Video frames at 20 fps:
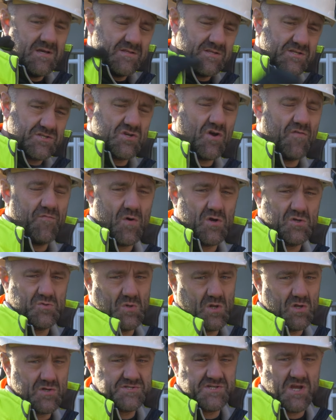The soft wash
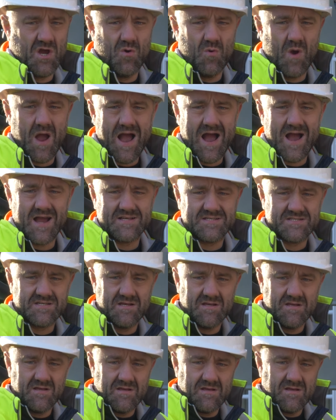will also act
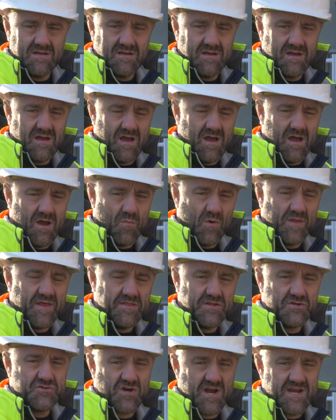
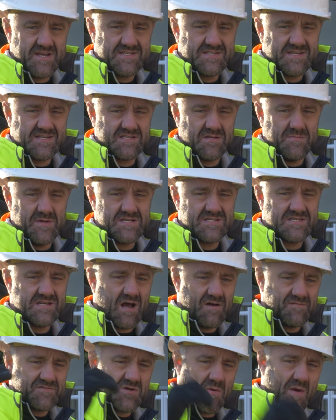within the drain system
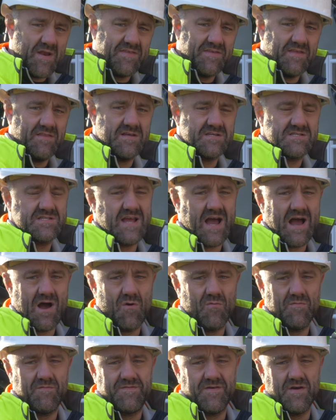itself, so anything that's
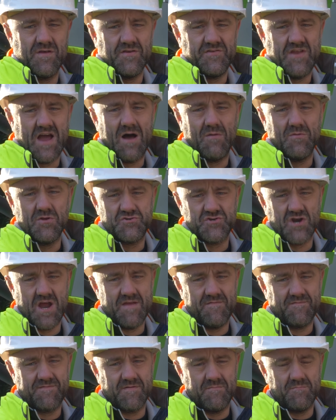further down the
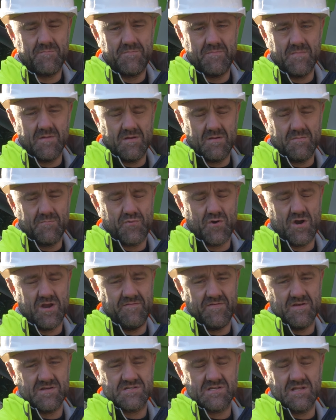drain from
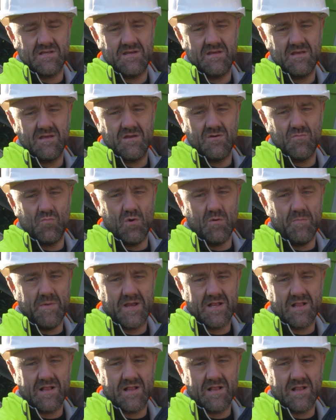previously will be